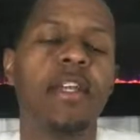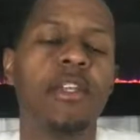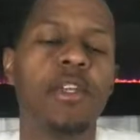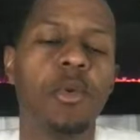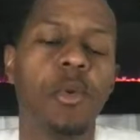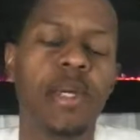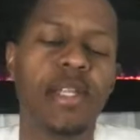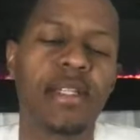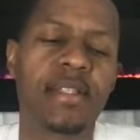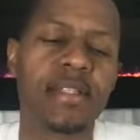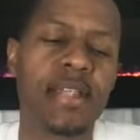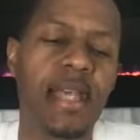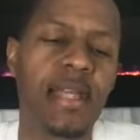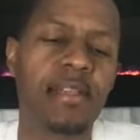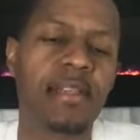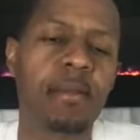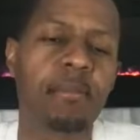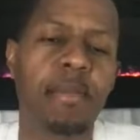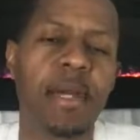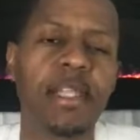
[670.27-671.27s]
You want to
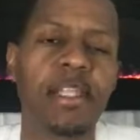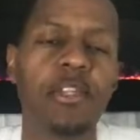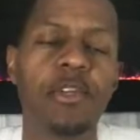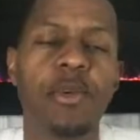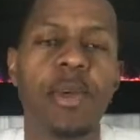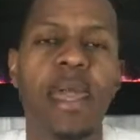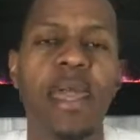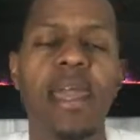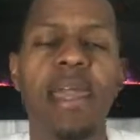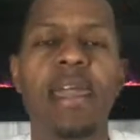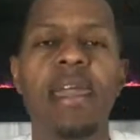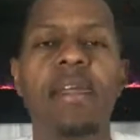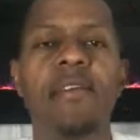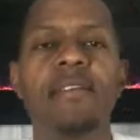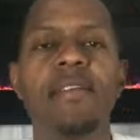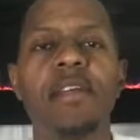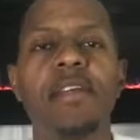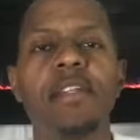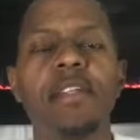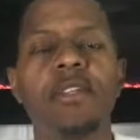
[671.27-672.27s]
take the money you have,